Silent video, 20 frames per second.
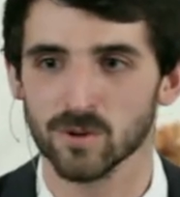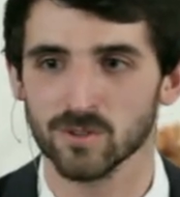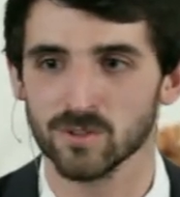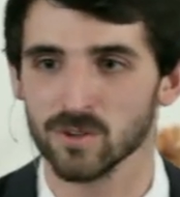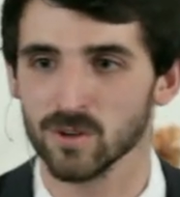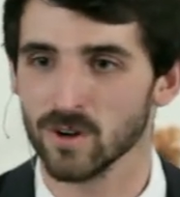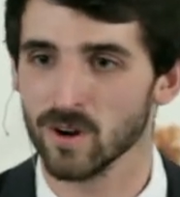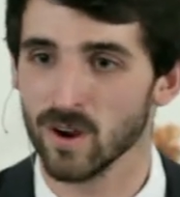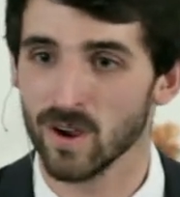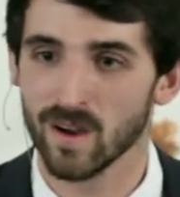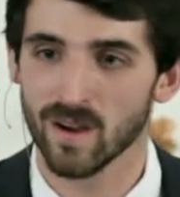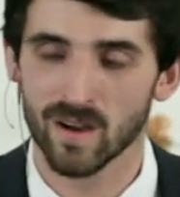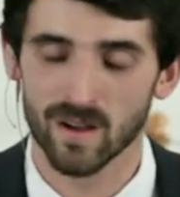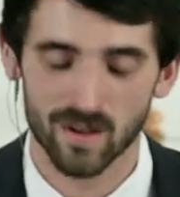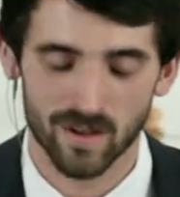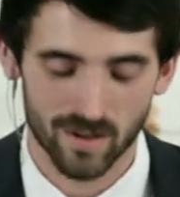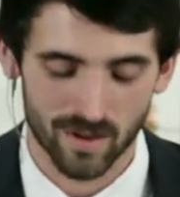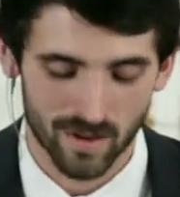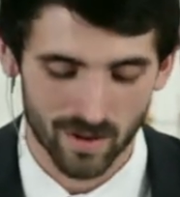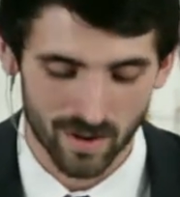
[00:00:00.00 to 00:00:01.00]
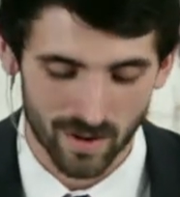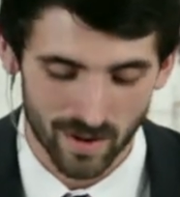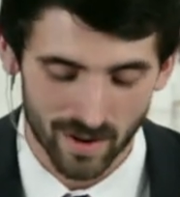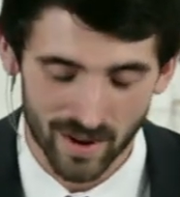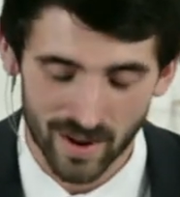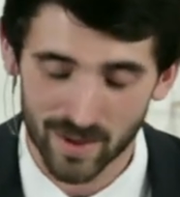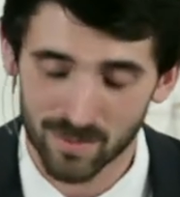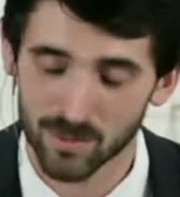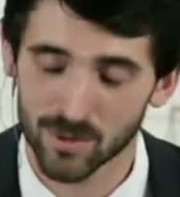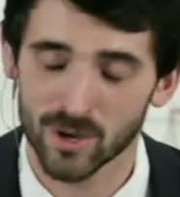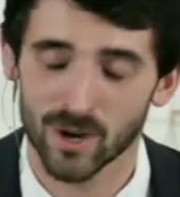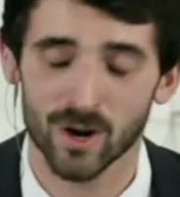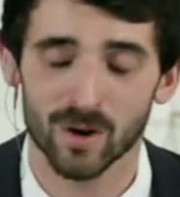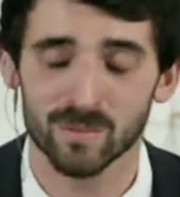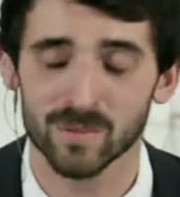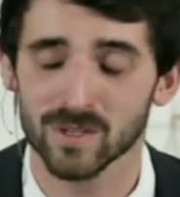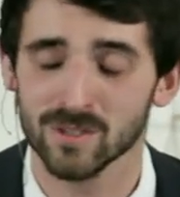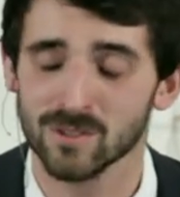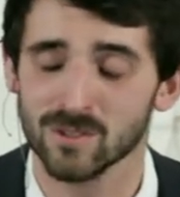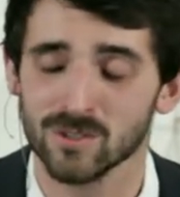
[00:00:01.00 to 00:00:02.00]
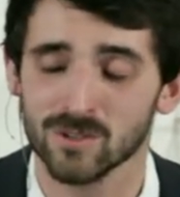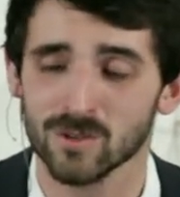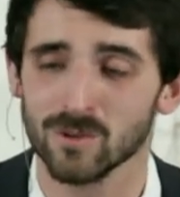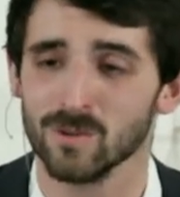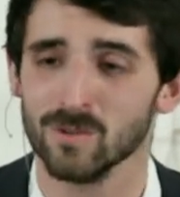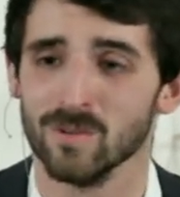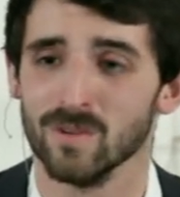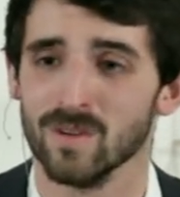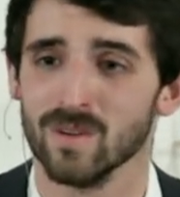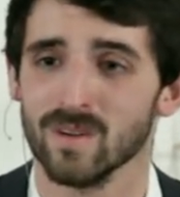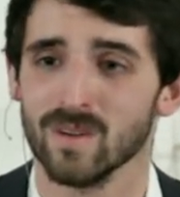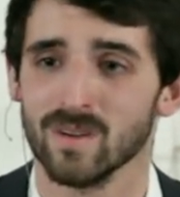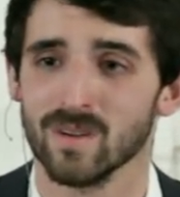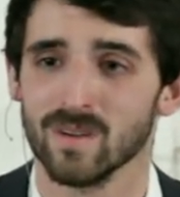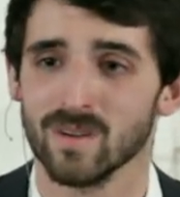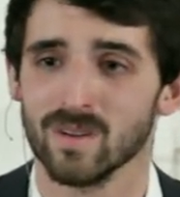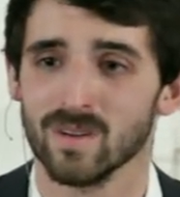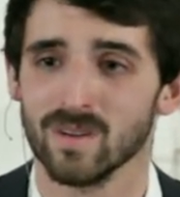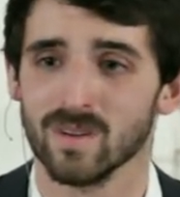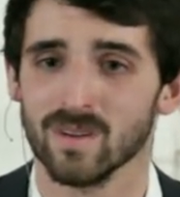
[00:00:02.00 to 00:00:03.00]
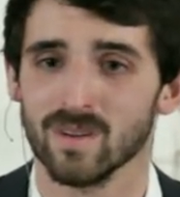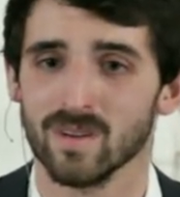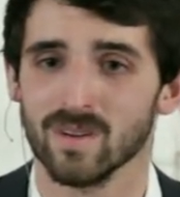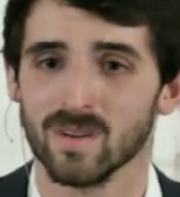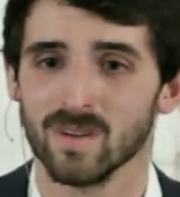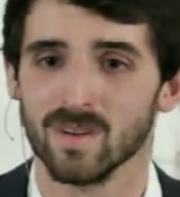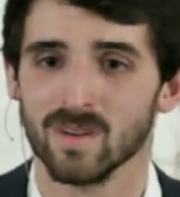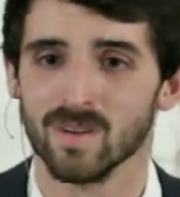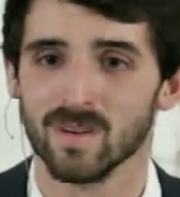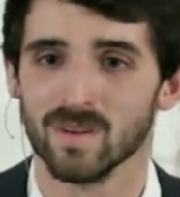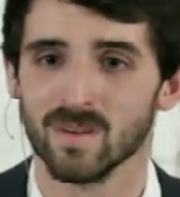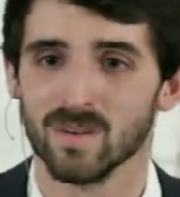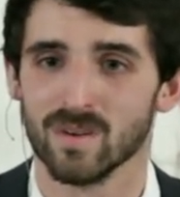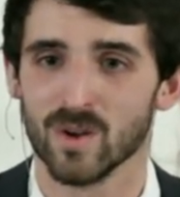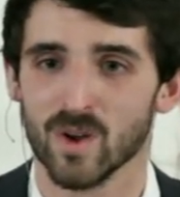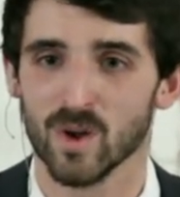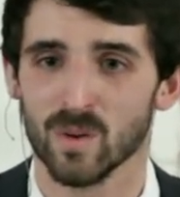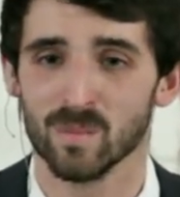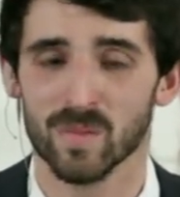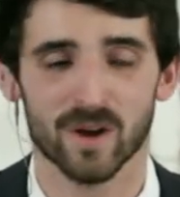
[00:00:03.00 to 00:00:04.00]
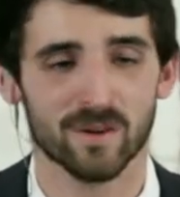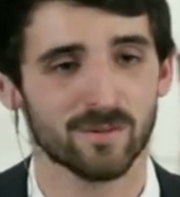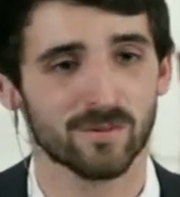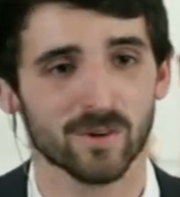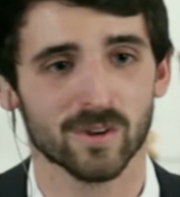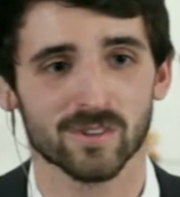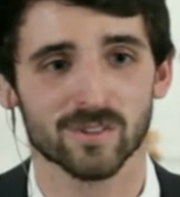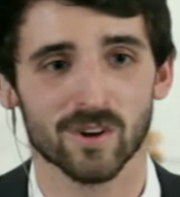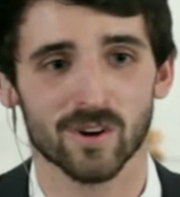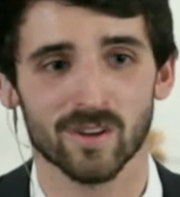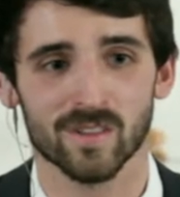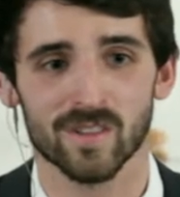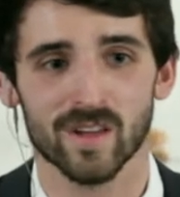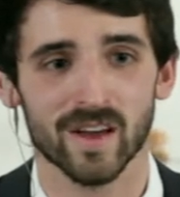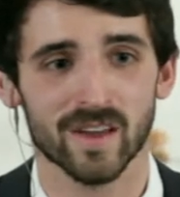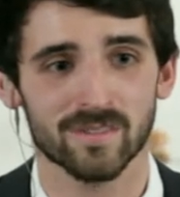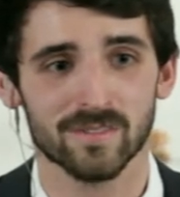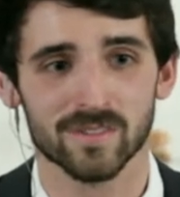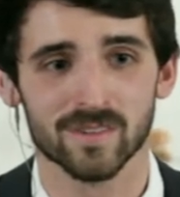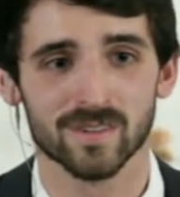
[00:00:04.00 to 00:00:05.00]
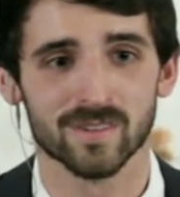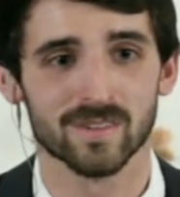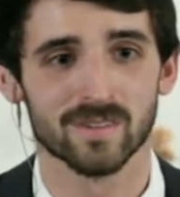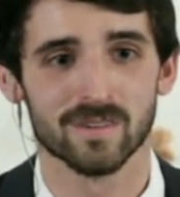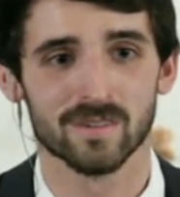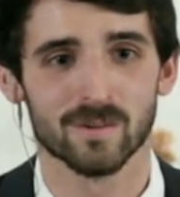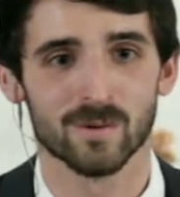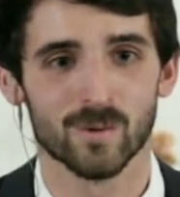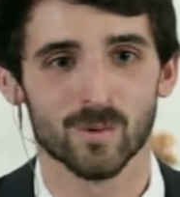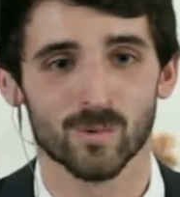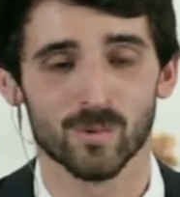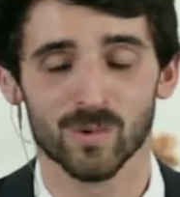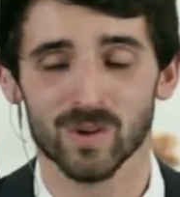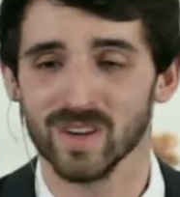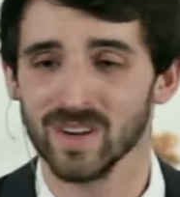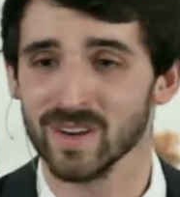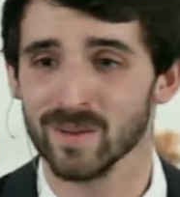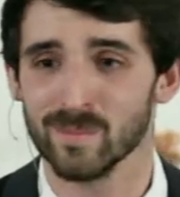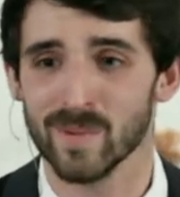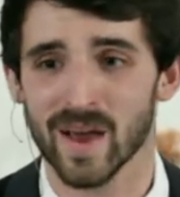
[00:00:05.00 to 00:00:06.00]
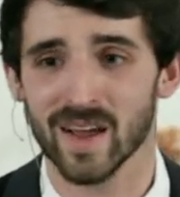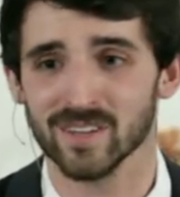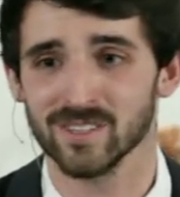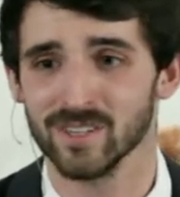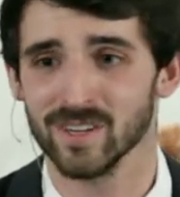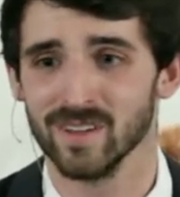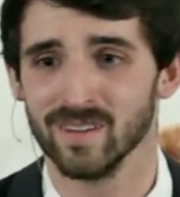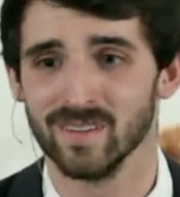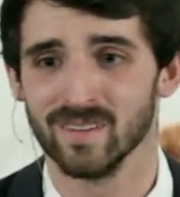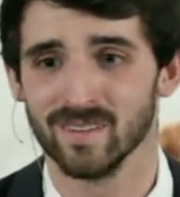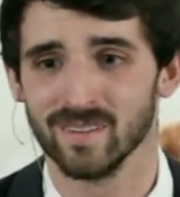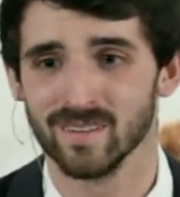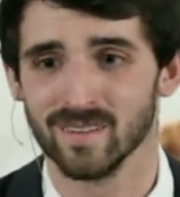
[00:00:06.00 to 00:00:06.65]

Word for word: words are, I am coming soon. And my friends, our lives, we need to match it.